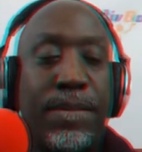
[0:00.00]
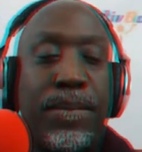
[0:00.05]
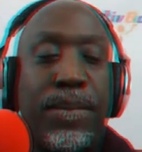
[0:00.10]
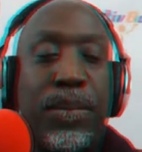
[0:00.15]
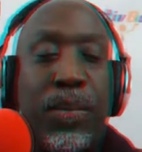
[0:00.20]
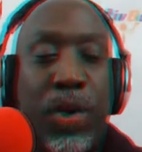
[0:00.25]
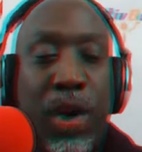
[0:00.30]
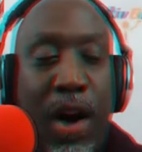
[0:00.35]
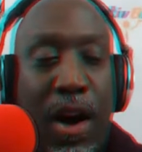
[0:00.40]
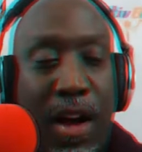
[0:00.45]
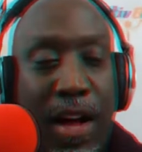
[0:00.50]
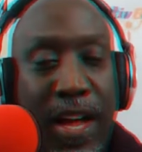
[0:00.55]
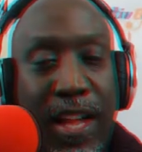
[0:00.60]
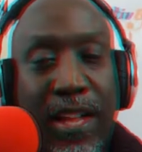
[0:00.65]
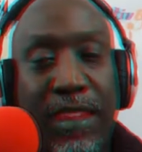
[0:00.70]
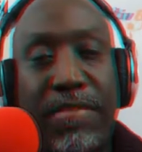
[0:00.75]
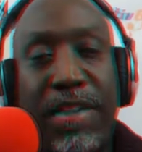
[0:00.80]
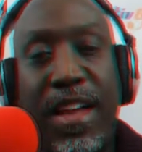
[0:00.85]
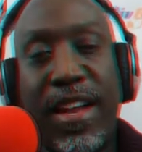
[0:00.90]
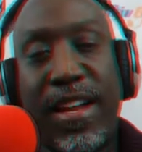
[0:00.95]
We all
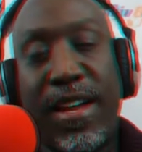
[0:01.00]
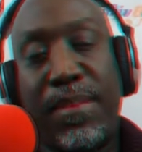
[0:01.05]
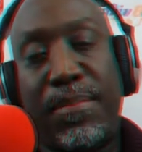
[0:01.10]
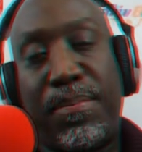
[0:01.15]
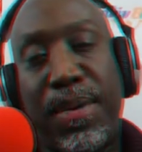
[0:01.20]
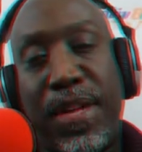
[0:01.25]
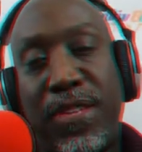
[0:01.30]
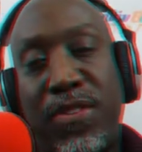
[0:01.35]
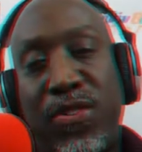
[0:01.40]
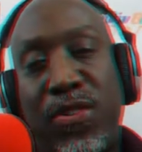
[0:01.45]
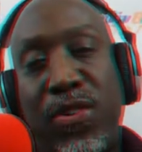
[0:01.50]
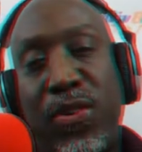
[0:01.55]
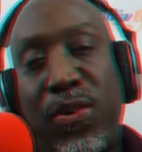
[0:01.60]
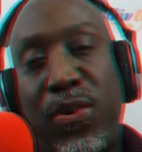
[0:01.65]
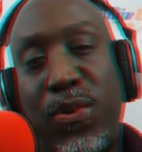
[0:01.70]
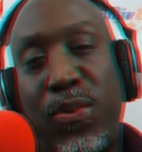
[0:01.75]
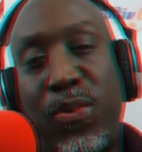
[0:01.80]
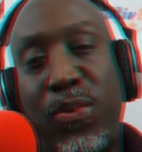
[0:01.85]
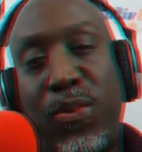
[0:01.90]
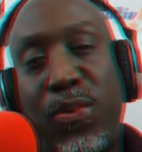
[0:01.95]
elevated up
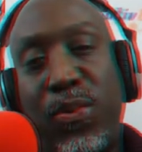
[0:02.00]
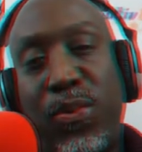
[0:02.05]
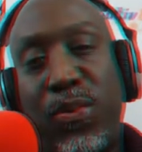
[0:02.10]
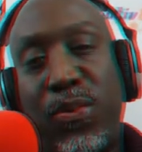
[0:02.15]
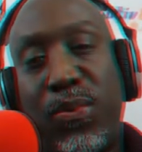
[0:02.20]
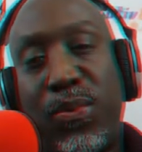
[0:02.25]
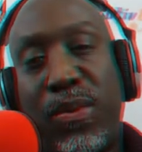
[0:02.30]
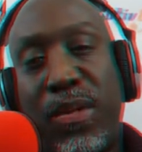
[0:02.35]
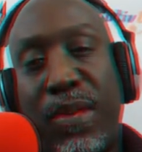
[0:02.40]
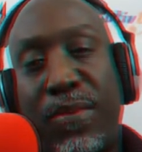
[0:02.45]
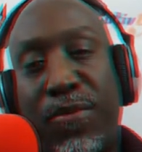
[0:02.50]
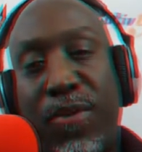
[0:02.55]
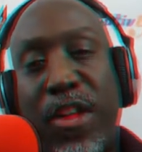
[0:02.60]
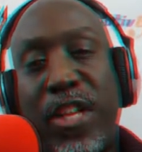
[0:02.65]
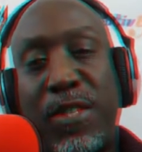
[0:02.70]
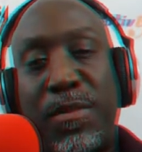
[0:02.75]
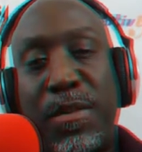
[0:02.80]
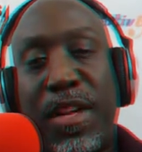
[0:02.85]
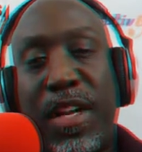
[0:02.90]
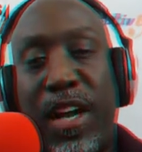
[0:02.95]
into the
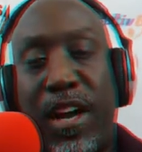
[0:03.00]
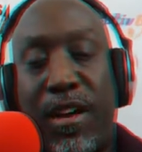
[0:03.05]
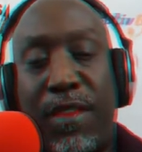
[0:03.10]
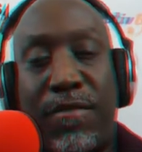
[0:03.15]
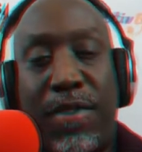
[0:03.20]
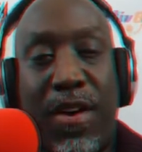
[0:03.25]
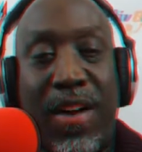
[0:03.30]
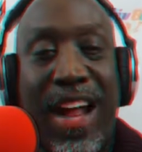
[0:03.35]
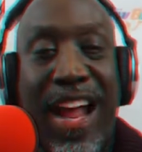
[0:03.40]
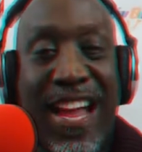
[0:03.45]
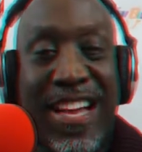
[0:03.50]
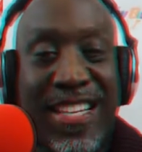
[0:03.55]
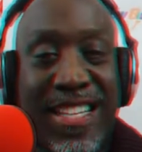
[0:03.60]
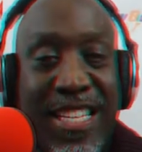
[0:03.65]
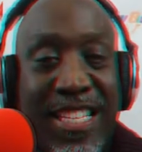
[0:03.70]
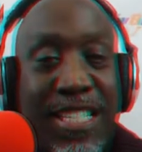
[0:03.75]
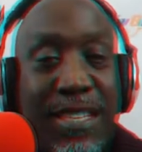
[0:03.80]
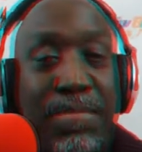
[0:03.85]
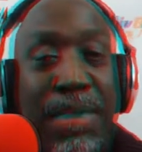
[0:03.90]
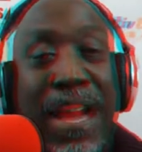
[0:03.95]
freshman year, very
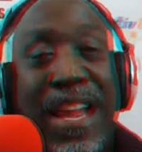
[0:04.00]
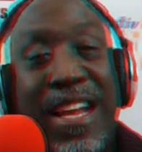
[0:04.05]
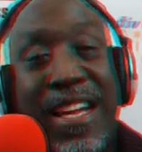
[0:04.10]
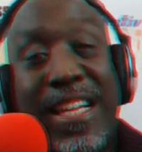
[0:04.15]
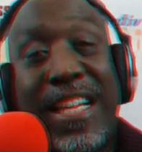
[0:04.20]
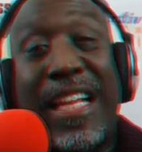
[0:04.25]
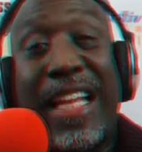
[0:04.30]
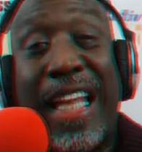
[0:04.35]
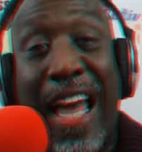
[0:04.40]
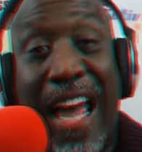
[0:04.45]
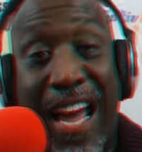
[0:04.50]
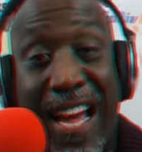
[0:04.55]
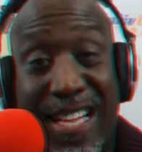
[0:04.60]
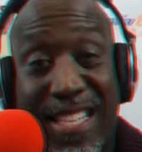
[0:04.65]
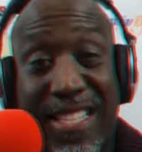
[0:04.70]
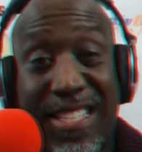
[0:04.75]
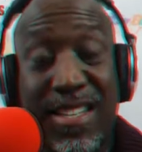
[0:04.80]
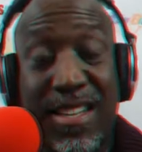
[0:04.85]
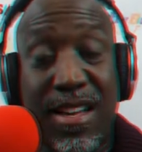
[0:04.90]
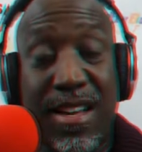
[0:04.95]
anticipated
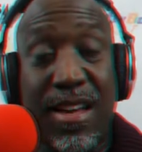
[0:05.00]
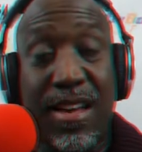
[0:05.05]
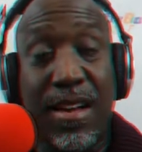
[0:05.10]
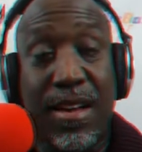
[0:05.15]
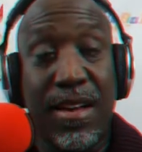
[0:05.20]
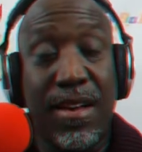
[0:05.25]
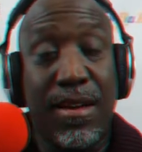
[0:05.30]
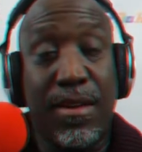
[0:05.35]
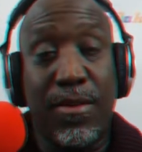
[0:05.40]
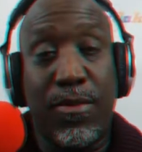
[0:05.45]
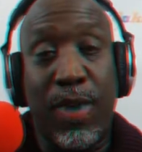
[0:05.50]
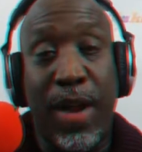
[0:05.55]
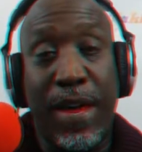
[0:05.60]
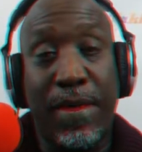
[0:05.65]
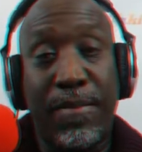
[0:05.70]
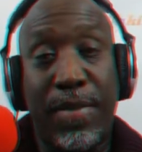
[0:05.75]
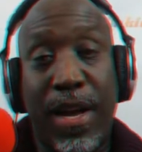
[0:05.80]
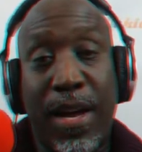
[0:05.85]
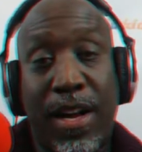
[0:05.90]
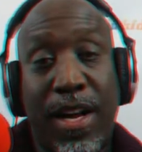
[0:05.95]
class,
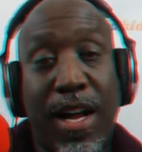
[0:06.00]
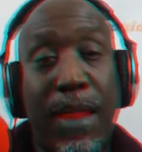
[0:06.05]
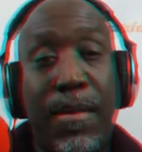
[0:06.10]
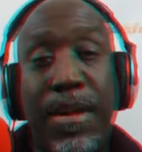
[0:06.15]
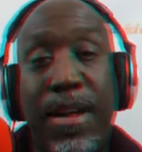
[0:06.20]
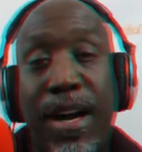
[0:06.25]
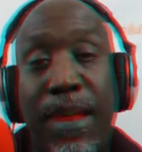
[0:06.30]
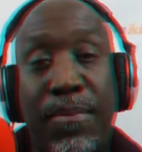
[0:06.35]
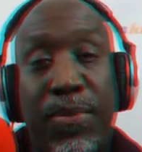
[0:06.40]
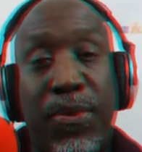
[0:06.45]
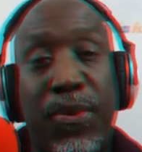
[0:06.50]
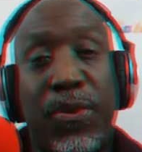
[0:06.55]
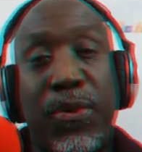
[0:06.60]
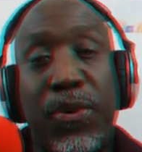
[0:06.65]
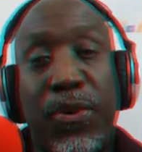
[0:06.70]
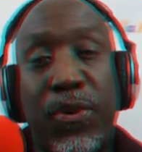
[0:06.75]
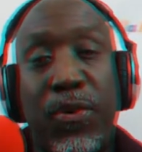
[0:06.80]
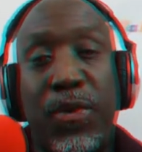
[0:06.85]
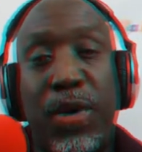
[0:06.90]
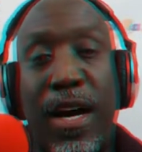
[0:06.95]
right? And coming up
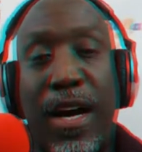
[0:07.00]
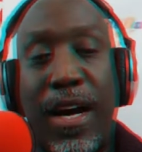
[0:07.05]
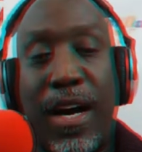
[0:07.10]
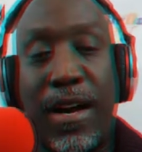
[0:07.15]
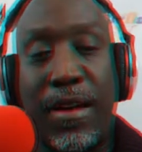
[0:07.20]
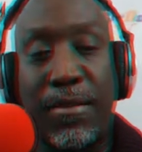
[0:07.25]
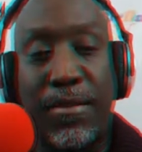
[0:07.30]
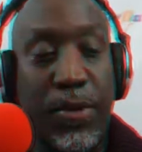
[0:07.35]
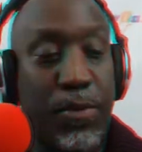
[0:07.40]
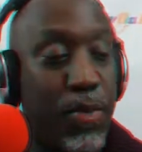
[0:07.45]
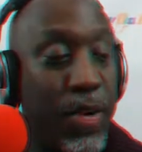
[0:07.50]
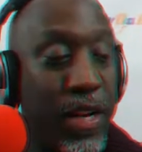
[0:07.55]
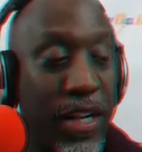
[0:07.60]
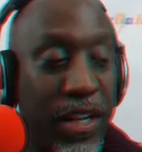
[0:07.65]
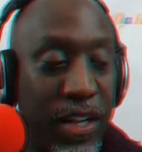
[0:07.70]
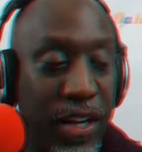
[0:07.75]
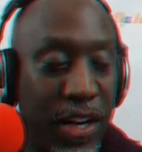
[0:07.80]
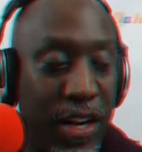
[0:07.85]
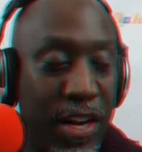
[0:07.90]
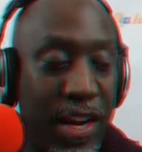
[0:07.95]
through, we were pretty
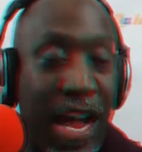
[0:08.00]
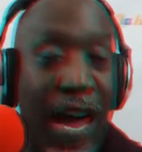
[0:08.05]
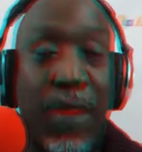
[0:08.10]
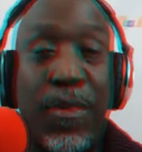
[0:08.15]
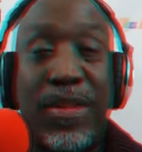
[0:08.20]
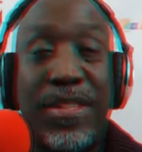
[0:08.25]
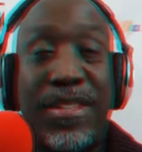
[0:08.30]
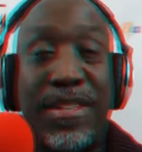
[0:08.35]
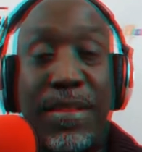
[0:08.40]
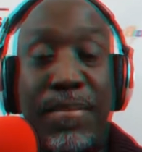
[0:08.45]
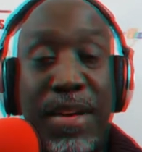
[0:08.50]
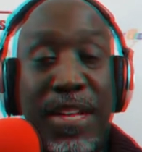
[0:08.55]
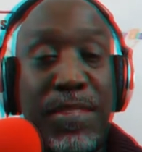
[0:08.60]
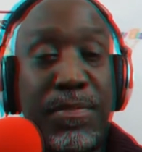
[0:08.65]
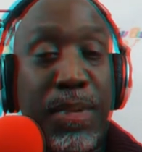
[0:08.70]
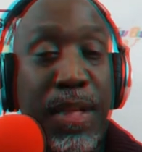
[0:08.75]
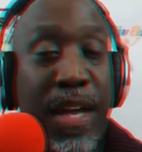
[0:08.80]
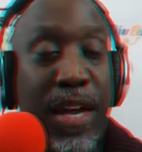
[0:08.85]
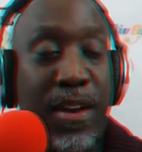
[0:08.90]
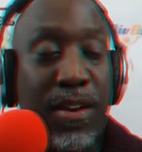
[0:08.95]
good. I wasn't the best
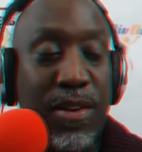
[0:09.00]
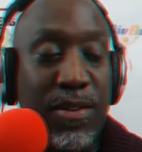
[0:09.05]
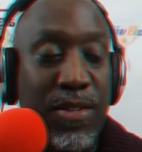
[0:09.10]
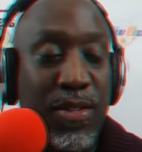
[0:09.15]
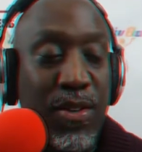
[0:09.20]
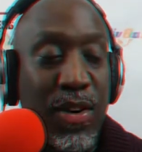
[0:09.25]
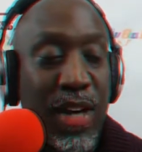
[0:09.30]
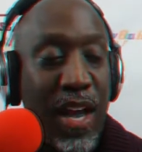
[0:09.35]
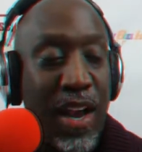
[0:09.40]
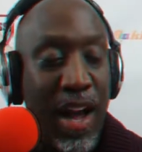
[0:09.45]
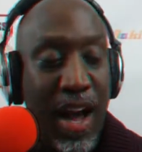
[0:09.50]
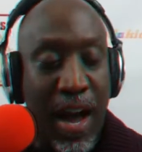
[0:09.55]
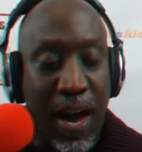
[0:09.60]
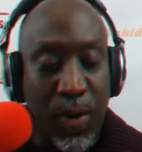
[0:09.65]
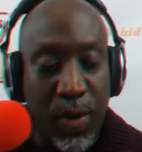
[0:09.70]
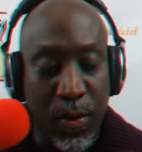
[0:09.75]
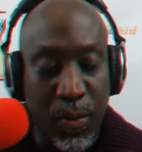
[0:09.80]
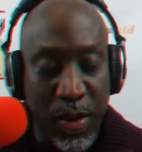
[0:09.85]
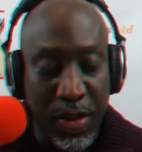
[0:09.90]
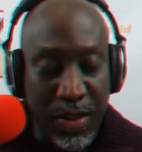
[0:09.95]
player, still kind of
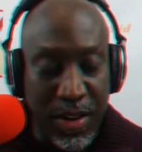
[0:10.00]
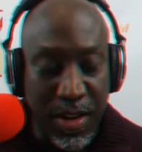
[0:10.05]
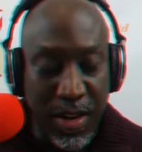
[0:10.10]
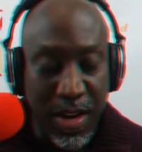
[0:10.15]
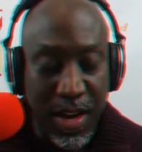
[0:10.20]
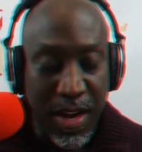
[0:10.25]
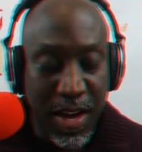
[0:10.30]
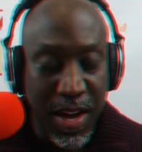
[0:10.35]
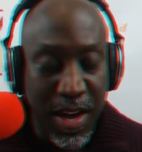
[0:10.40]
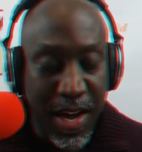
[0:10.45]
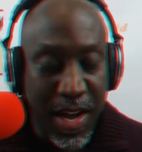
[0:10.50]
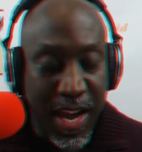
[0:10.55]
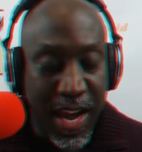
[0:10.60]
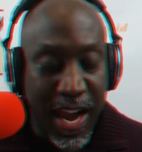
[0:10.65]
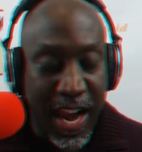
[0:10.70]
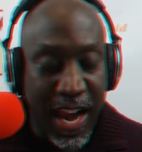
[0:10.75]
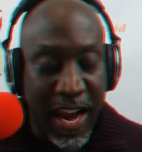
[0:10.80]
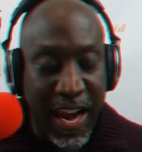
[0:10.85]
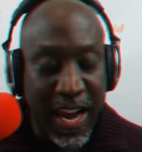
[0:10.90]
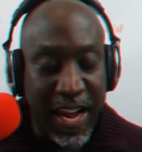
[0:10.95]
awkward with it.
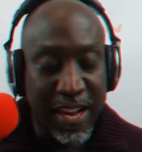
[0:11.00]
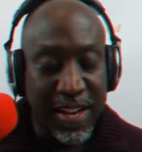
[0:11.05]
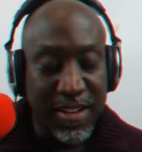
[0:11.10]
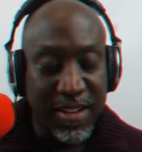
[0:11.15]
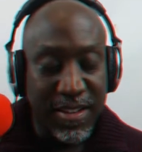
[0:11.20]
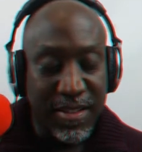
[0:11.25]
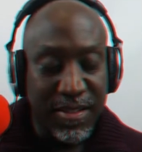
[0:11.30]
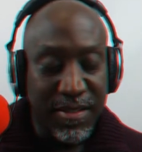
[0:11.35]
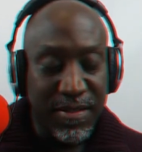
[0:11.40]
And